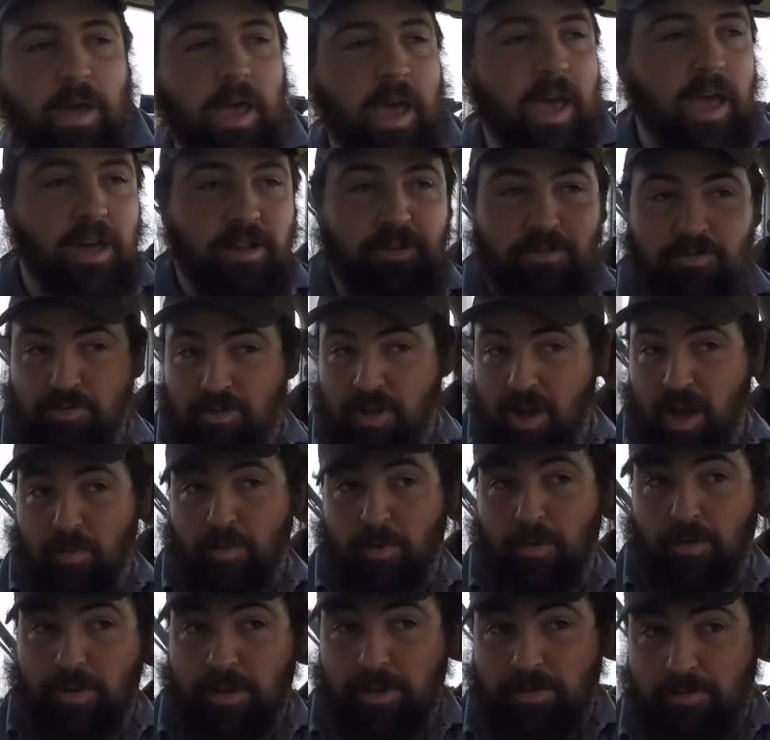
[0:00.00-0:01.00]
has
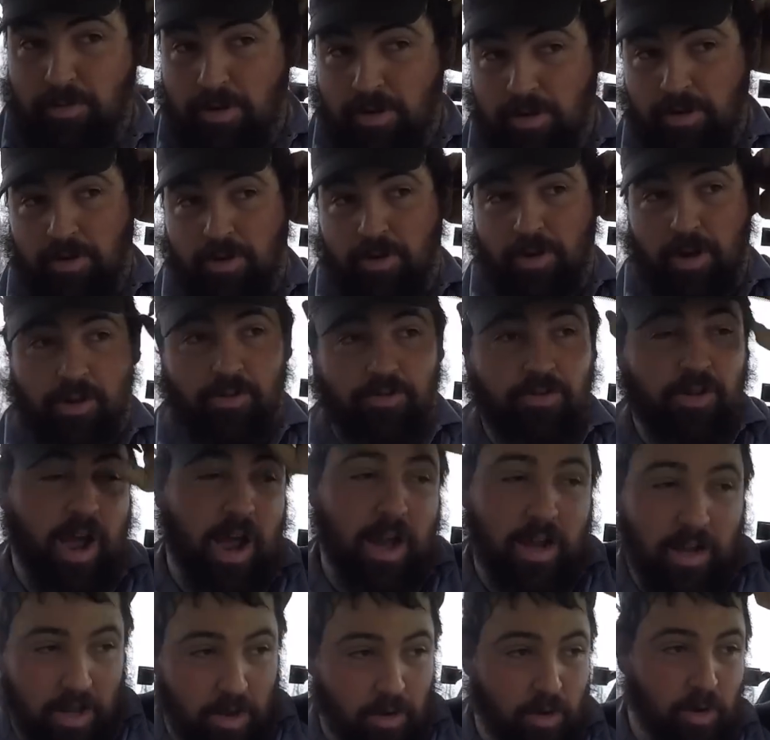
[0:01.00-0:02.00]
trouble is when you're trying
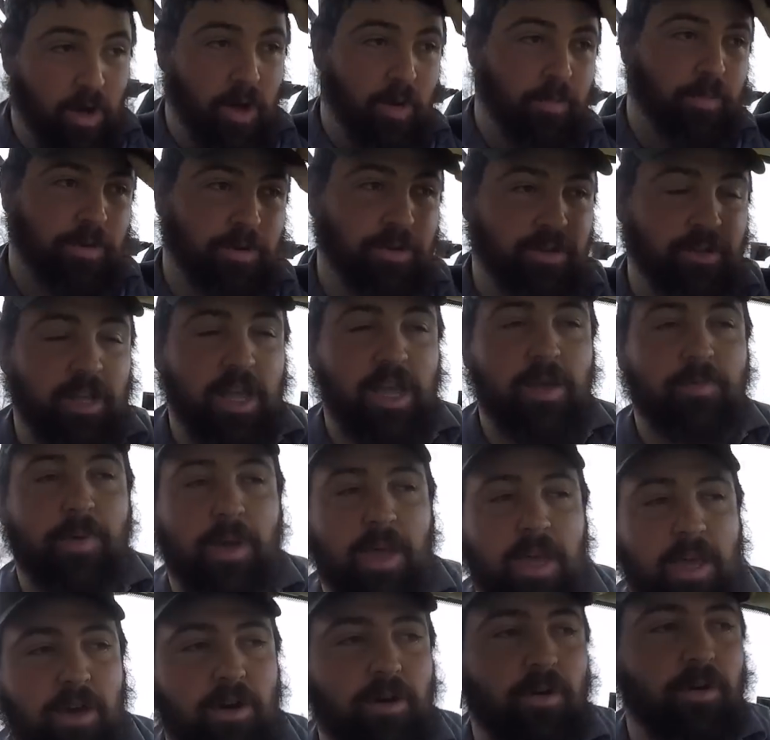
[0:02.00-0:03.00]
to go up a steep
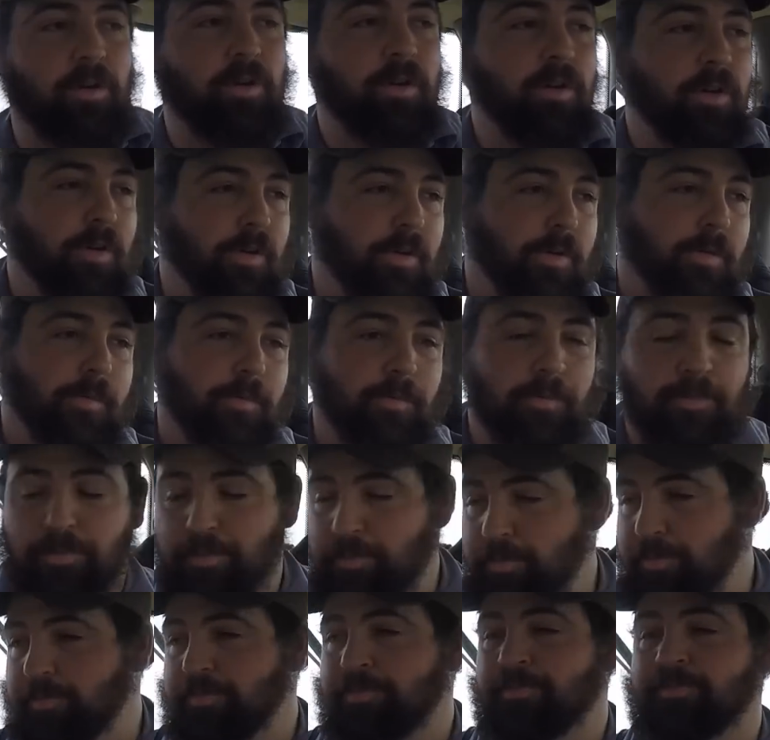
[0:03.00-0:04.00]
hill
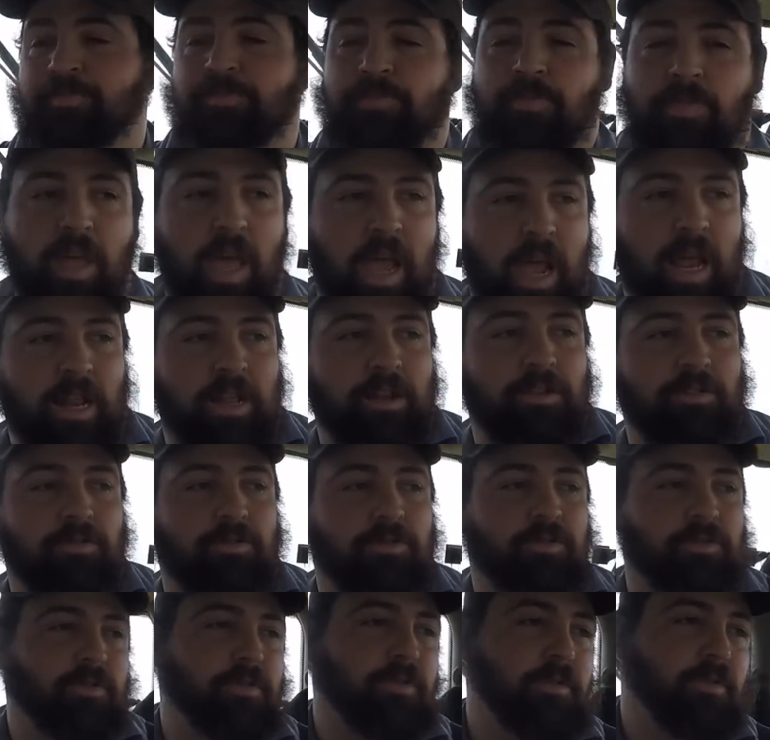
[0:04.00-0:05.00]
and
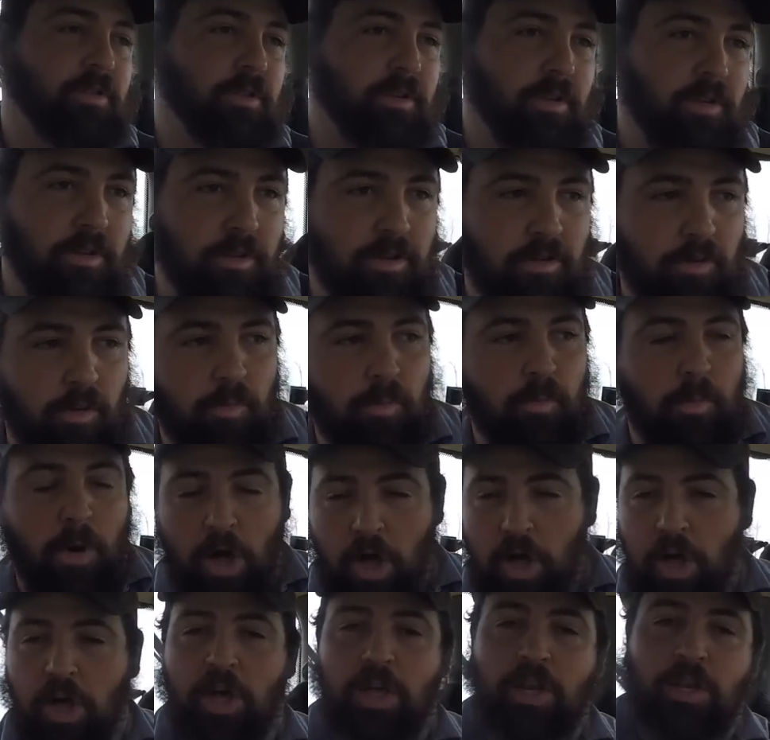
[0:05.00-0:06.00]
it's
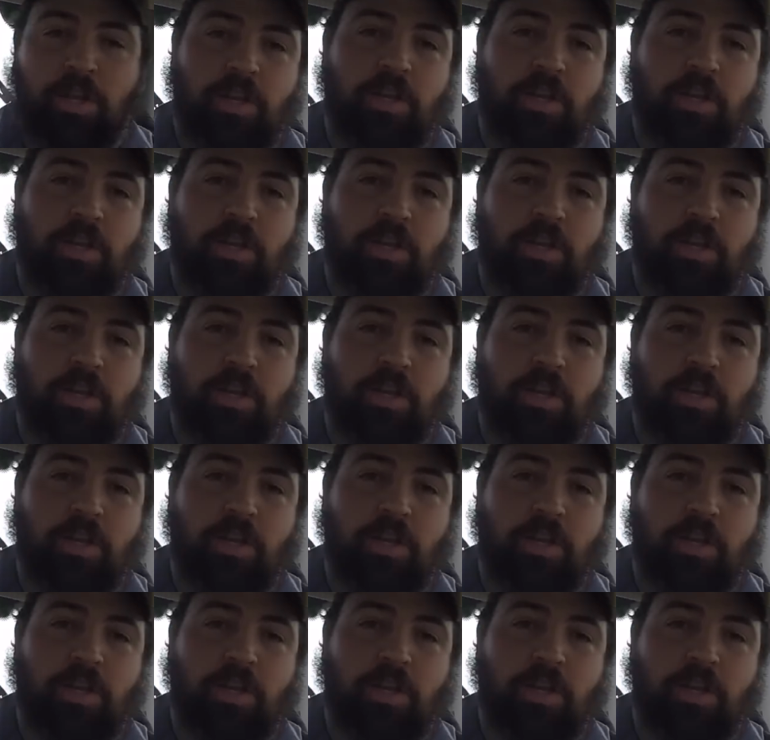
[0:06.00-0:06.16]
mud.